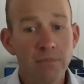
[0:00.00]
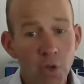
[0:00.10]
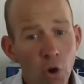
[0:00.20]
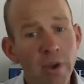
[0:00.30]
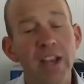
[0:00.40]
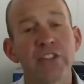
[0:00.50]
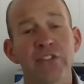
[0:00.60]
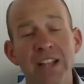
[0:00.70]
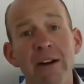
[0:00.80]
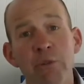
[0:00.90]
Okay, so
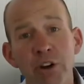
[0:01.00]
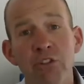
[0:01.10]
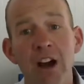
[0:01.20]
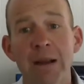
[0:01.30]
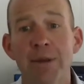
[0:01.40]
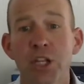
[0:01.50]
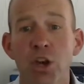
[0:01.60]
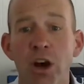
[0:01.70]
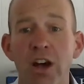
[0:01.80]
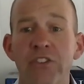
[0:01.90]
now I want to talk about the
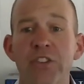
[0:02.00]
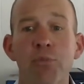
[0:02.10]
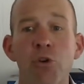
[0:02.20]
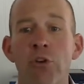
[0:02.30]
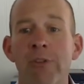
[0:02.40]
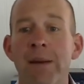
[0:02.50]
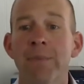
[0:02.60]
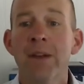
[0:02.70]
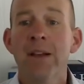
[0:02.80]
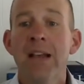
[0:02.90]
cost of the program,
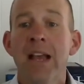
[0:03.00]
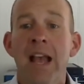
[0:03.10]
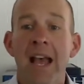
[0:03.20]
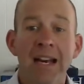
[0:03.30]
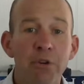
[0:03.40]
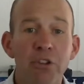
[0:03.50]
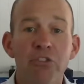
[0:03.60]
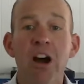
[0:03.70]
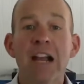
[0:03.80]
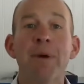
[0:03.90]
and I to
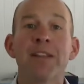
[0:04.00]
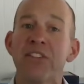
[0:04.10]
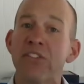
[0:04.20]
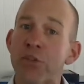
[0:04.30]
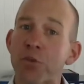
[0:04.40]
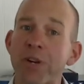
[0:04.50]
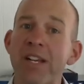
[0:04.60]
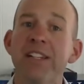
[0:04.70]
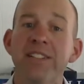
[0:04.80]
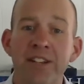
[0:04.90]
talk about these
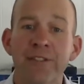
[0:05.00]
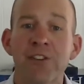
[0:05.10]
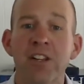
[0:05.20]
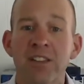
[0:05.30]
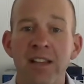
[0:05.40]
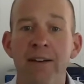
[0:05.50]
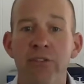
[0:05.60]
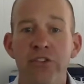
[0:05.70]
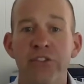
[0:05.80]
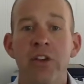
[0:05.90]
3 different
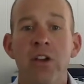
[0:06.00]
levels.